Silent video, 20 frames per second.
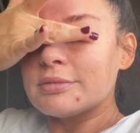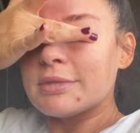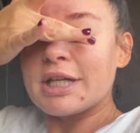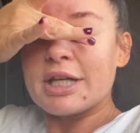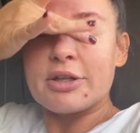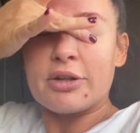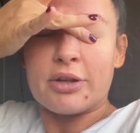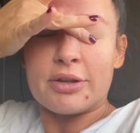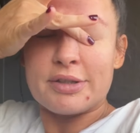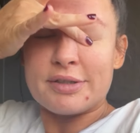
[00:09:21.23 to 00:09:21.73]

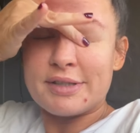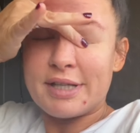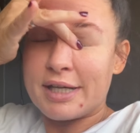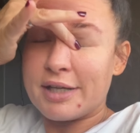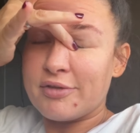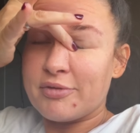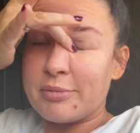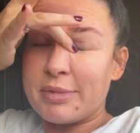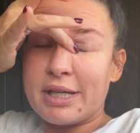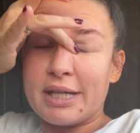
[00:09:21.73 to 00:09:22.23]
Ignore the state
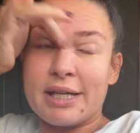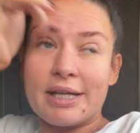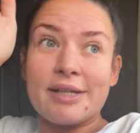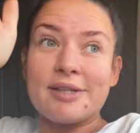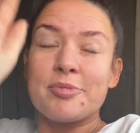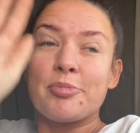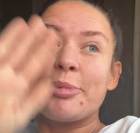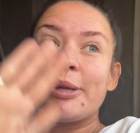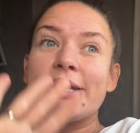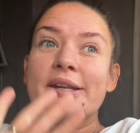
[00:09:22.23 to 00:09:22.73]
of me.
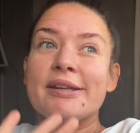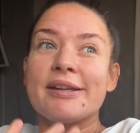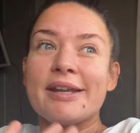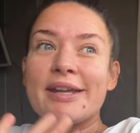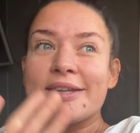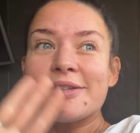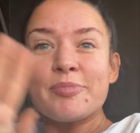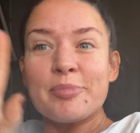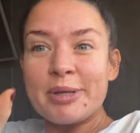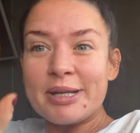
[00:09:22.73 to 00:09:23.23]
It's been
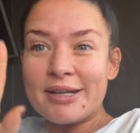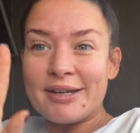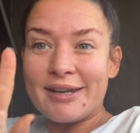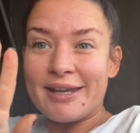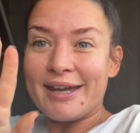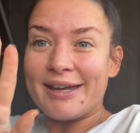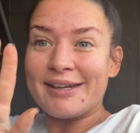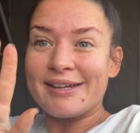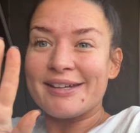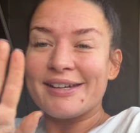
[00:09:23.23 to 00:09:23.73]
it's been a
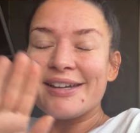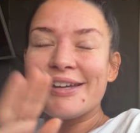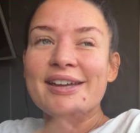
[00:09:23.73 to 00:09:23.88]
night.